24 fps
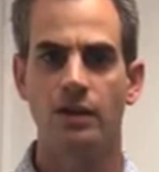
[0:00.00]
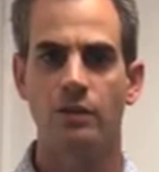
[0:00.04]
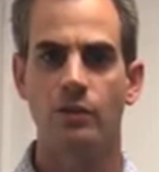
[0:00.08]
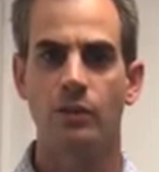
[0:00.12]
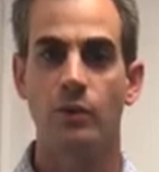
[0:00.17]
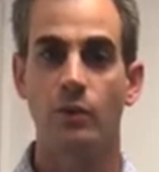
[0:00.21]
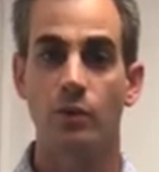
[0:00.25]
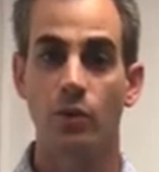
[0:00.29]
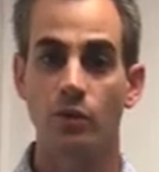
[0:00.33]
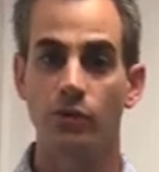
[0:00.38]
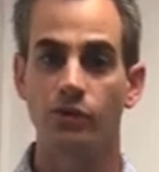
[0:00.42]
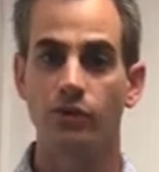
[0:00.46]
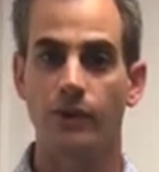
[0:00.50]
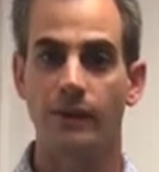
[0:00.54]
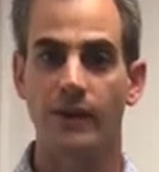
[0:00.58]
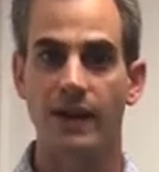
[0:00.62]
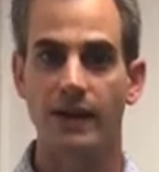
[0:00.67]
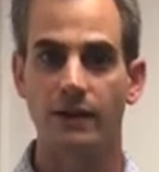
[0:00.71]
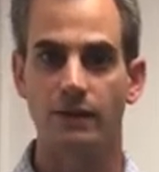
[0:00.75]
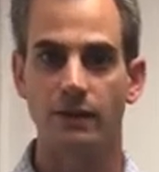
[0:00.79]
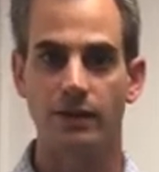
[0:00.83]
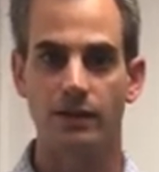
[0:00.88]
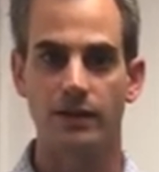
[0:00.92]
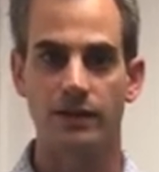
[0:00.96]
We will also
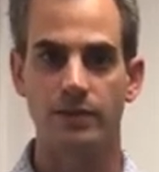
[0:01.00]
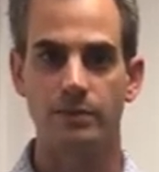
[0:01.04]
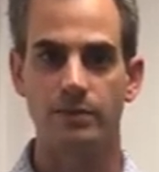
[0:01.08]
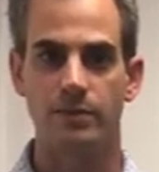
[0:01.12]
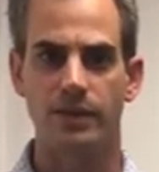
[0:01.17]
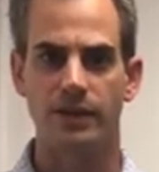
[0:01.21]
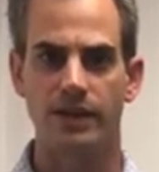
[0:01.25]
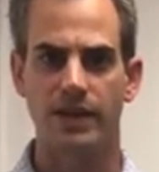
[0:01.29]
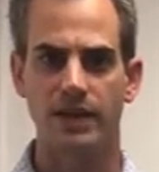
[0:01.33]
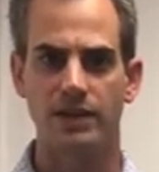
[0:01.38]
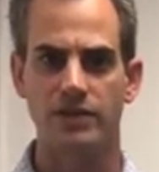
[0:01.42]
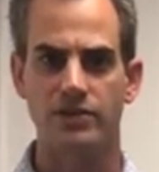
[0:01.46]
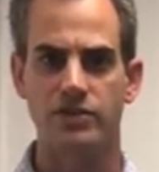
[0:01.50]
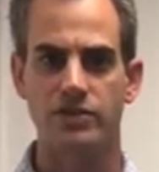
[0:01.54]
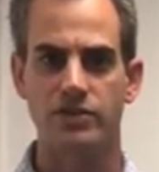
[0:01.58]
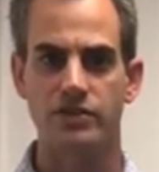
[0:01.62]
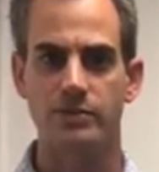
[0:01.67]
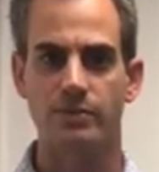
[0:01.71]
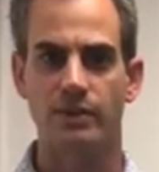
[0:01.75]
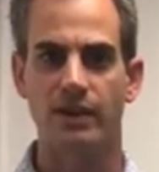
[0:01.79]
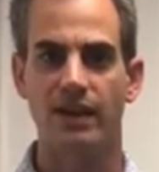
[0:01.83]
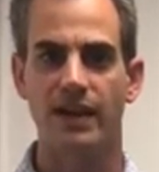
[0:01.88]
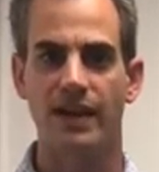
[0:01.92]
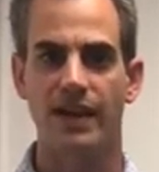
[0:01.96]
outline the implications
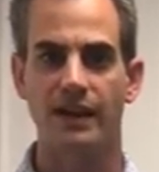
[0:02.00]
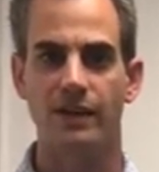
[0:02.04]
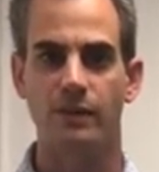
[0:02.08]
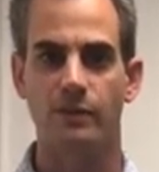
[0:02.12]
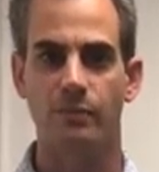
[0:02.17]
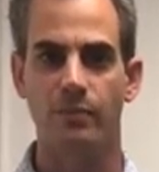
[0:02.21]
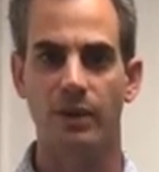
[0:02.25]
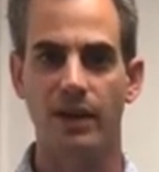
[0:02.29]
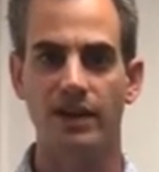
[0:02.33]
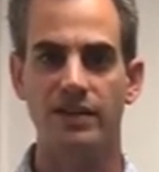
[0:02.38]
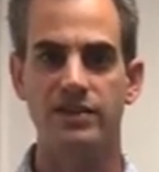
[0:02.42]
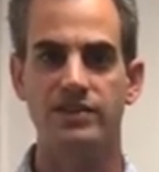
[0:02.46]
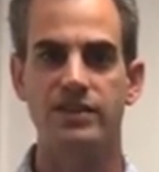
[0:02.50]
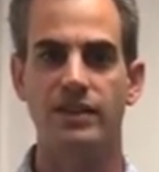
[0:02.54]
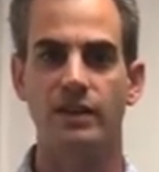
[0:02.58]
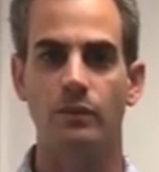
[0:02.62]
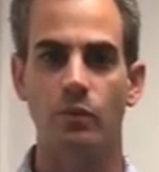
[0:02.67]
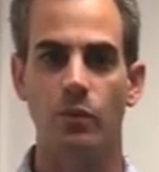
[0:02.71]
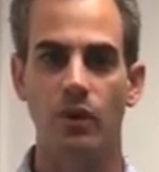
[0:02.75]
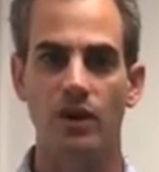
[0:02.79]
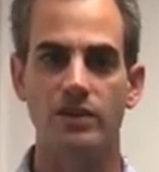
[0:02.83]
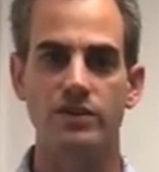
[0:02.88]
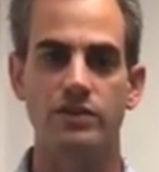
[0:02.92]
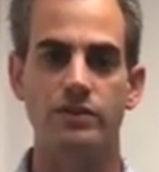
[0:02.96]
about how best
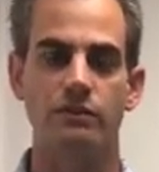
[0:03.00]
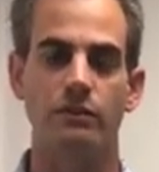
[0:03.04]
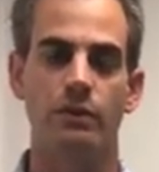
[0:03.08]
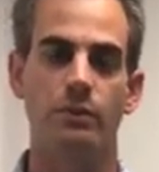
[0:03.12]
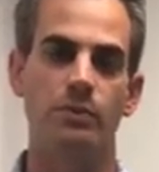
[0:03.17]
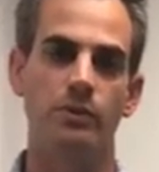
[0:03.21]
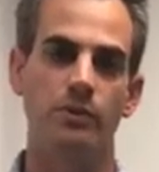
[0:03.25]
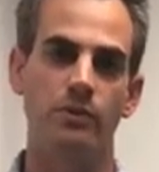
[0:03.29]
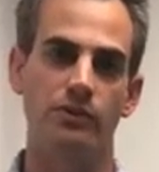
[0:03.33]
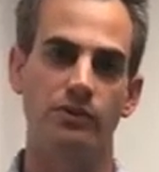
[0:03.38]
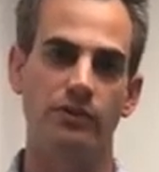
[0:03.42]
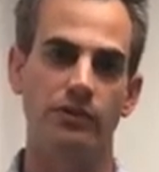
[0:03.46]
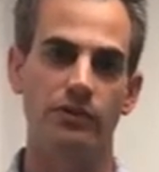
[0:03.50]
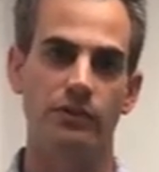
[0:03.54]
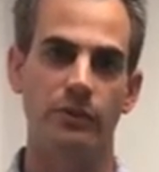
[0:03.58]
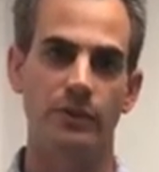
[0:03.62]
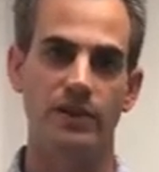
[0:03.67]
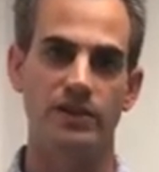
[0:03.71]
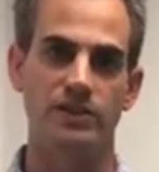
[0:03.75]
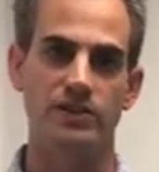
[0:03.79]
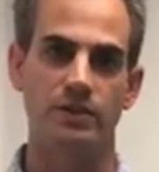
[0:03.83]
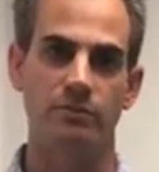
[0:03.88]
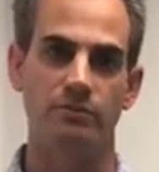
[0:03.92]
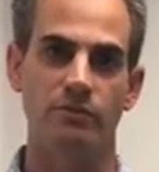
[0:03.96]
and when to report it to
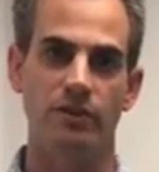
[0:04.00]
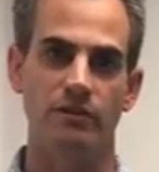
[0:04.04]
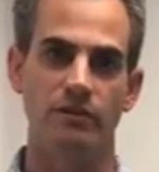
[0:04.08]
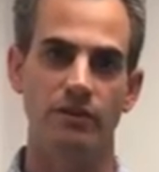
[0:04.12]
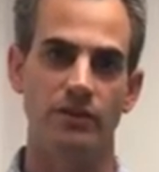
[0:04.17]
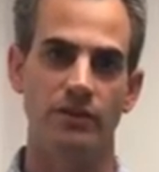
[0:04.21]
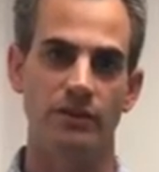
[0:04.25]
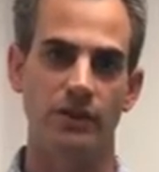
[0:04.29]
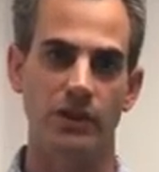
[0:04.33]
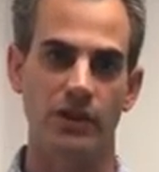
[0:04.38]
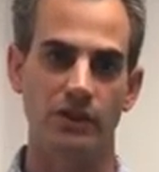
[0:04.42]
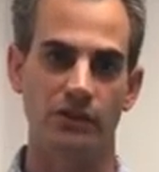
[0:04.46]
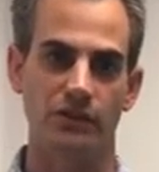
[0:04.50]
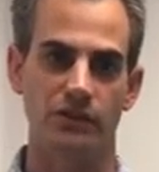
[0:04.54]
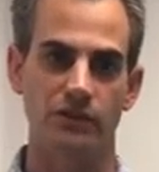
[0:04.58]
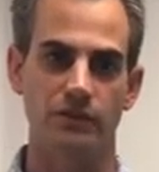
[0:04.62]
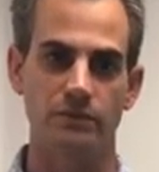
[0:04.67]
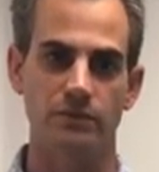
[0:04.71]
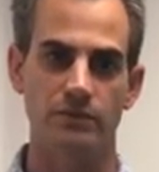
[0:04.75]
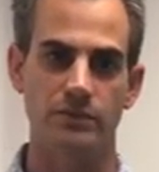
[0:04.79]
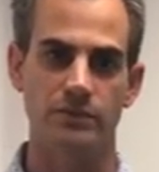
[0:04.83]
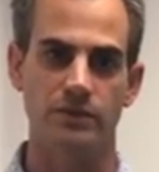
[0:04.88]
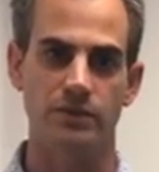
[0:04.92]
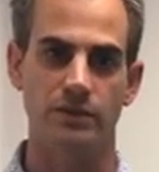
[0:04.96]
HM Revenue and
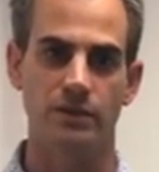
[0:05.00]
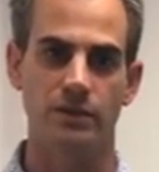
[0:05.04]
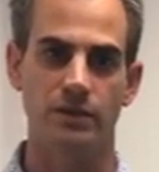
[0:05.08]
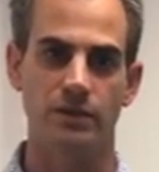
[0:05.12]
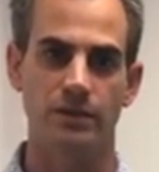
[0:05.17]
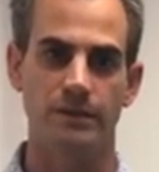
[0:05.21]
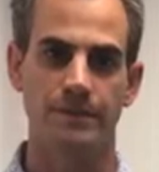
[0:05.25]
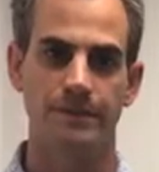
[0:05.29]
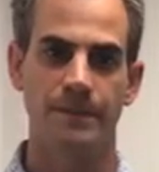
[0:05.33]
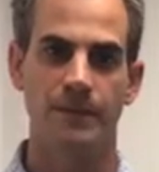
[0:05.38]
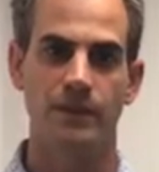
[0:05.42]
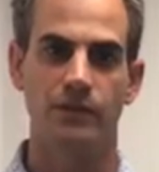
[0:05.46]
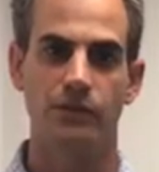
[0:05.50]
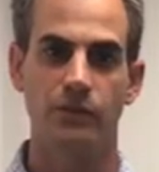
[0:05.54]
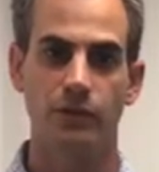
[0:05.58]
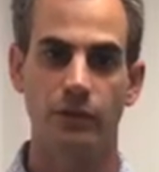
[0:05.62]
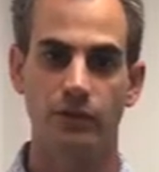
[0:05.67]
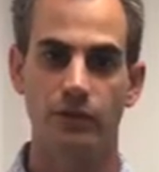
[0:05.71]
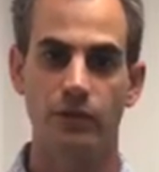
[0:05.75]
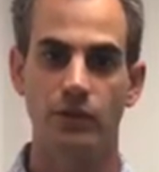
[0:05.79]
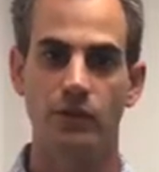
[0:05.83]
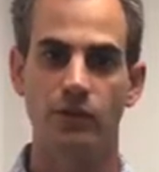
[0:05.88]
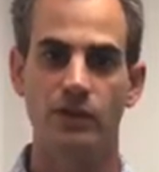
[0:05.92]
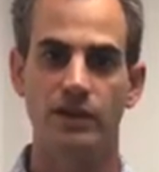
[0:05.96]
Customs. So
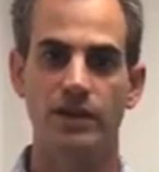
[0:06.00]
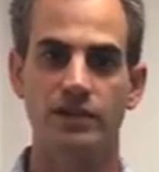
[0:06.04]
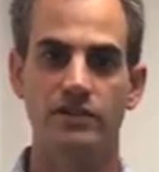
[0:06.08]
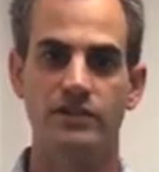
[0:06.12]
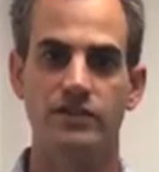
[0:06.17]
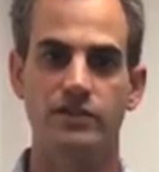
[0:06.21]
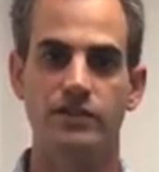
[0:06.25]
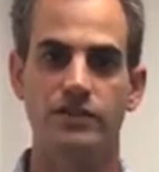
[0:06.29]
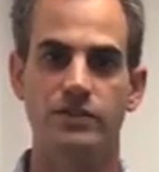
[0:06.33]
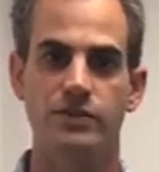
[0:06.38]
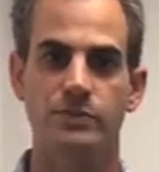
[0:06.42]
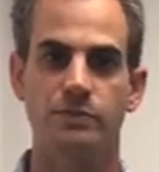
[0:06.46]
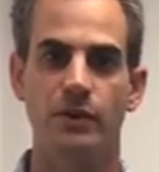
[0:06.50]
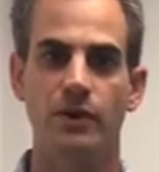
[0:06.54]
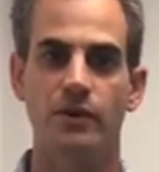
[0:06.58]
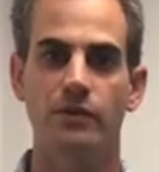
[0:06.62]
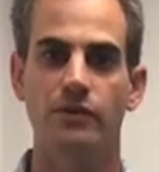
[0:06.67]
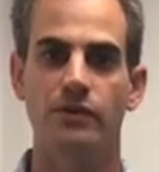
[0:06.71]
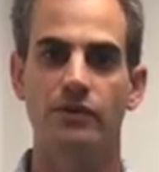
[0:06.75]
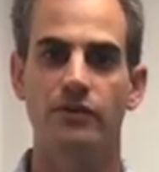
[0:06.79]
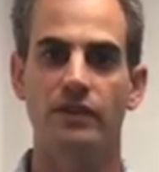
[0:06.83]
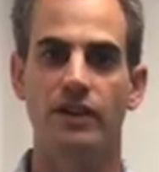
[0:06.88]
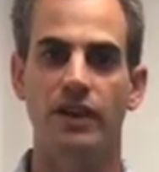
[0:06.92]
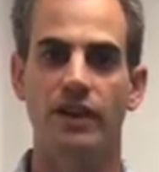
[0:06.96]
if you're looking to
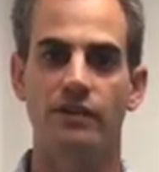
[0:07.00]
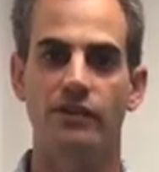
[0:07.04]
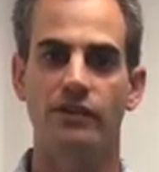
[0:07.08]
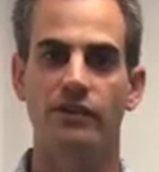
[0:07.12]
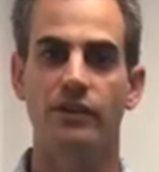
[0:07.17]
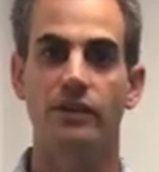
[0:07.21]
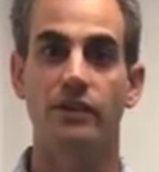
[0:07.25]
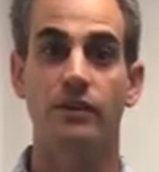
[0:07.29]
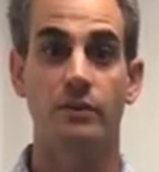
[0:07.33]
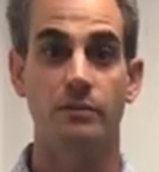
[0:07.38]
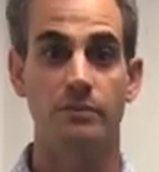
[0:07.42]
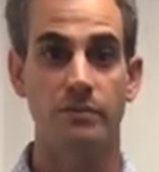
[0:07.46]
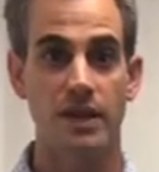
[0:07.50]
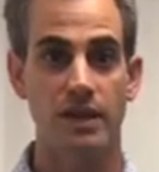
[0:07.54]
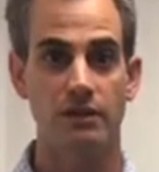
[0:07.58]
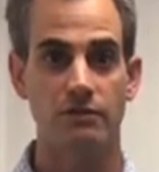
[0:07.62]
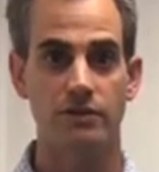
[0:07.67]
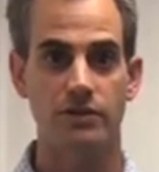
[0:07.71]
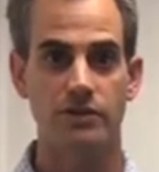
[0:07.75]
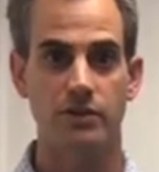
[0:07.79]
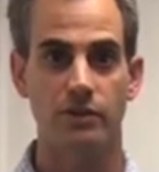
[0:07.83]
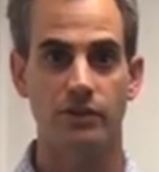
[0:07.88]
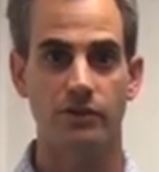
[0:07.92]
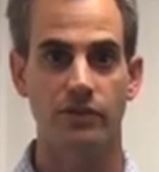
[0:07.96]
dispose of an asset that may
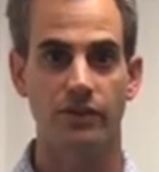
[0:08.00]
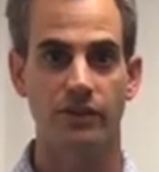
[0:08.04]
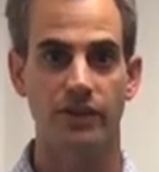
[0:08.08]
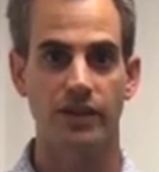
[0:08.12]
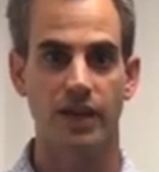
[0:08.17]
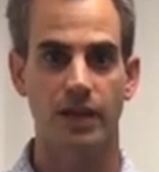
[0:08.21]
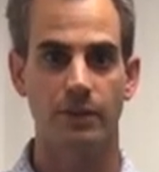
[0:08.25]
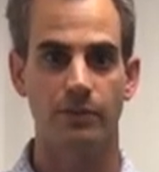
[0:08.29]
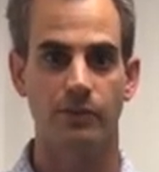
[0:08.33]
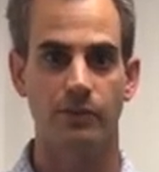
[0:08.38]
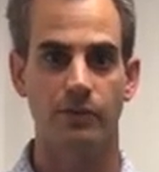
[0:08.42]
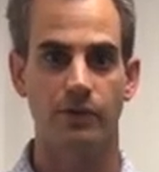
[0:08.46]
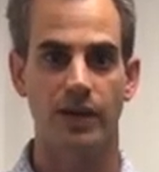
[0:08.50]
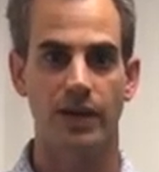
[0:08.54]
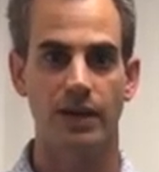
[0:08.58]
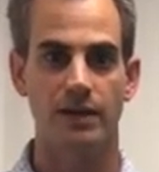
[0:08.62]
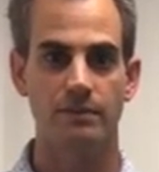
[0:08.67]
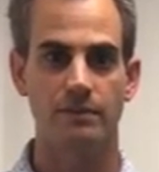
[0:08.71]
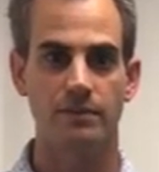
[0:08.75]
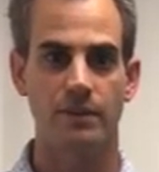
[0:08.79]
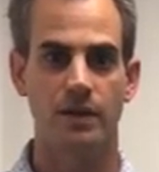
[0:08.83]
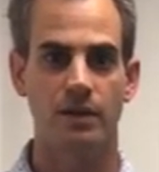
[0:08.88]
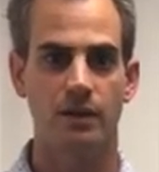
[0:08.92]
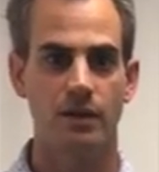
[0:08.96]
result in a capital
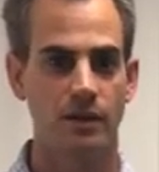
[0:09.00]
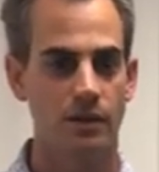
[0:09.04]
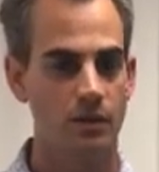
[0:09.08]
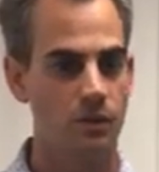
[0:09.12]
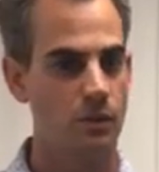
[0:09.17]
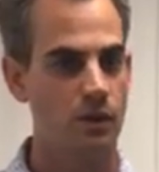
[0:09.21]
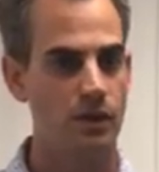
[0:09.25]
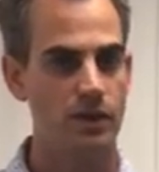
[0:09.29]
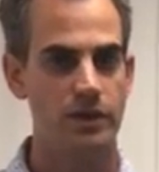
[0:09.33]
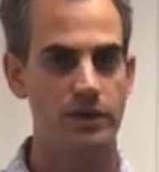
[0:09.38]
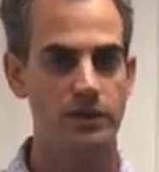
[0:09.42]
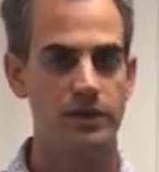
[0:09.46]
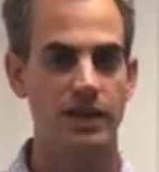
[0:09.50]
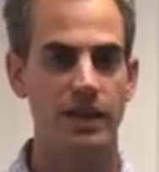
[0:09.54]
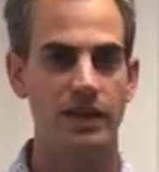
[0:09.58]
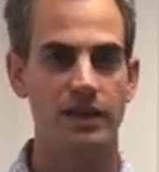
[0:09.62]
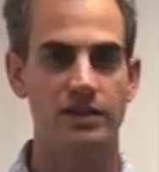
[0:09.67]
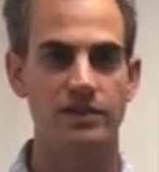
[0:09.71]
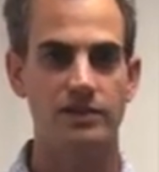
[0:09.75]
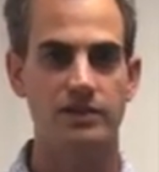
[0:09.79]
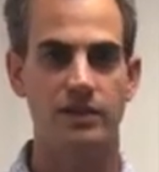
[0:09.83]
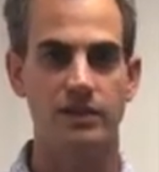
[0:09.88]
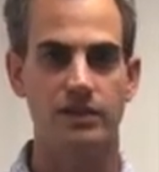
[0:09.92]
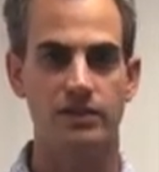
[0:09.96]
gain, why don't you get
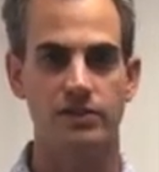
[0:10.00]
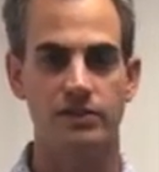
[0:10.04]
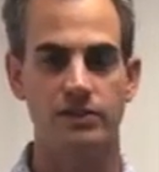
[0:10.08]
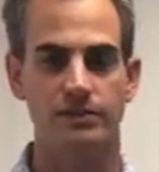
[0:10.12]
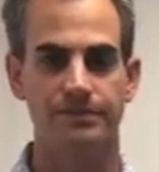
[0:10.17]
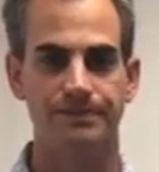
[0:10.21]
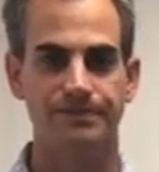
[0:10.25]
in touch?